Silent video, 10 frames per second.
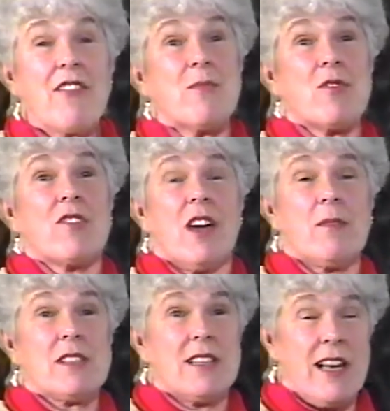the program
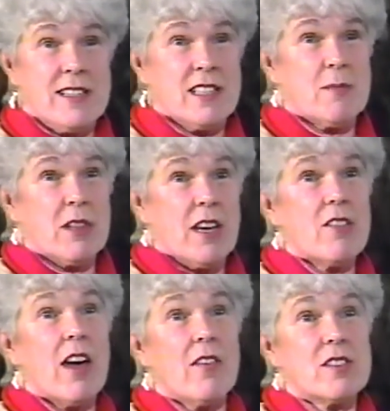is classics, but the other
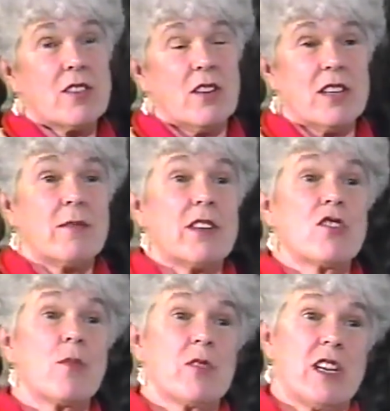half is called
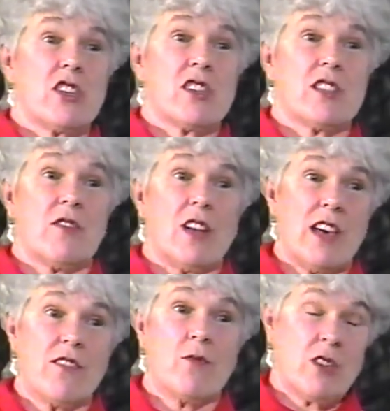Interpretations of a
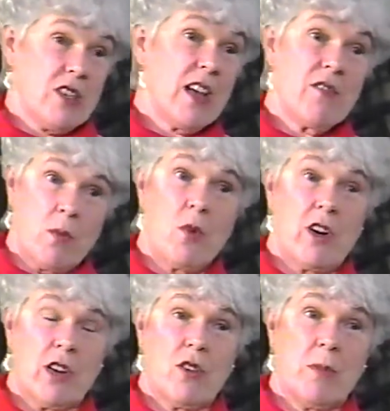Life, which David
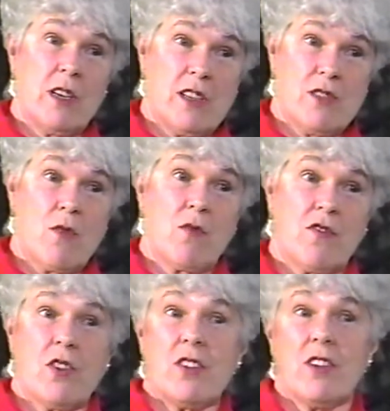Warwick, her pianist, wrote
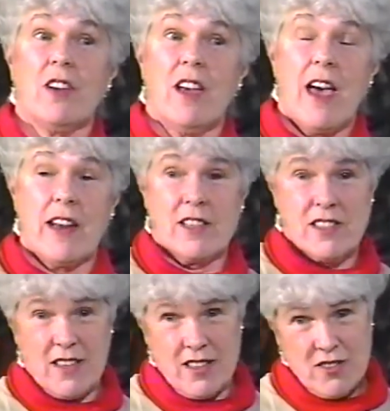for her, and
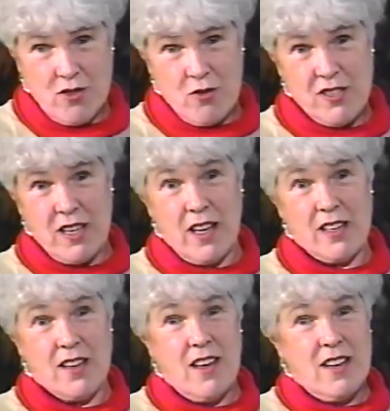it's her
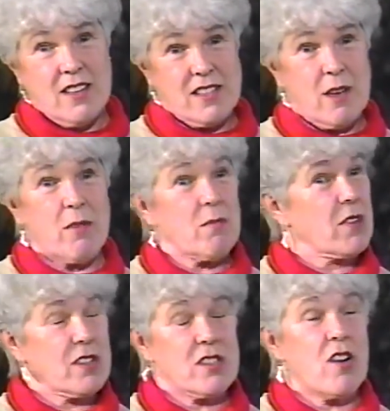singing some
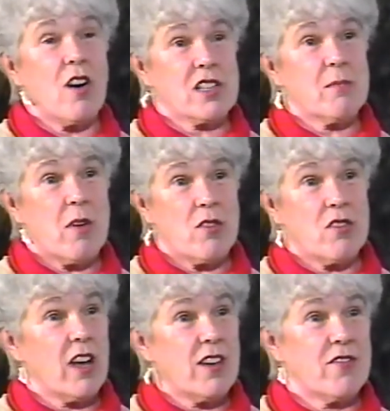songs about her
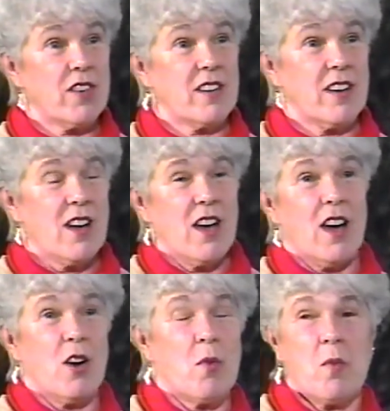life, and
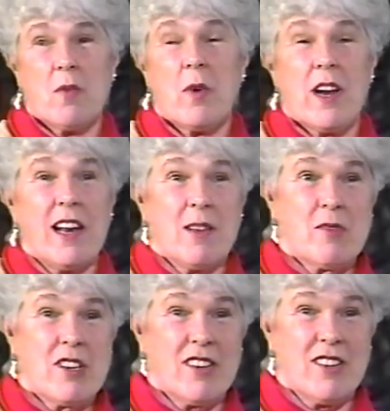the one I like
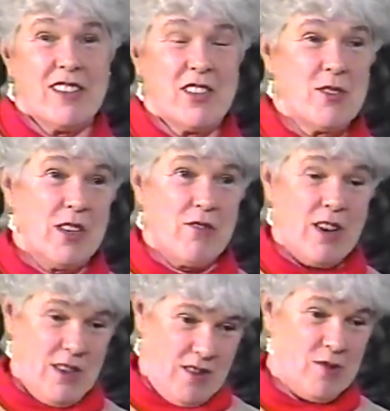particularly, and Judy
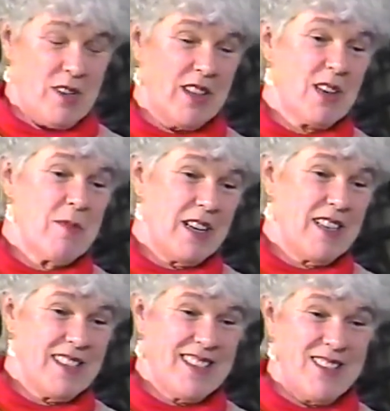Krigg, who's on the committee,
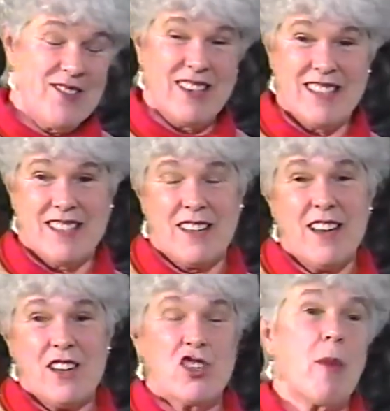does too, is
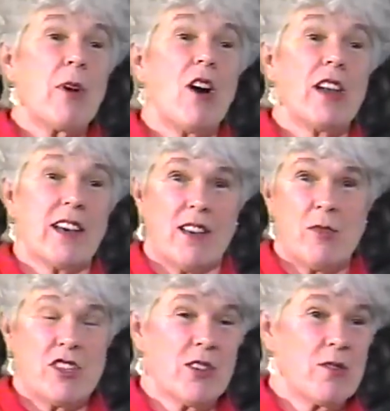Shopaholic.
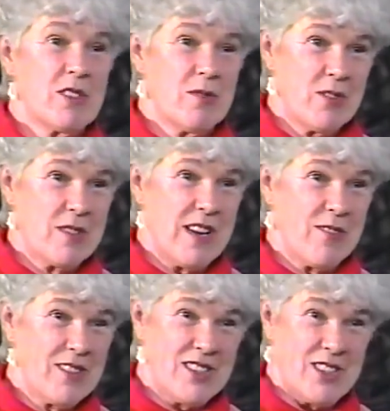When she goes to a new
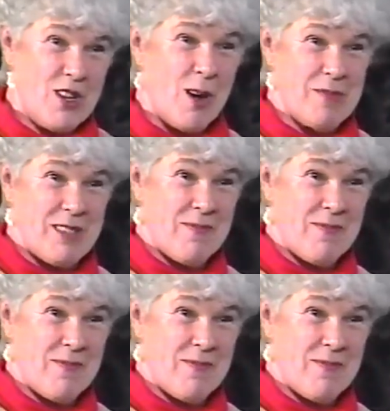town, I have to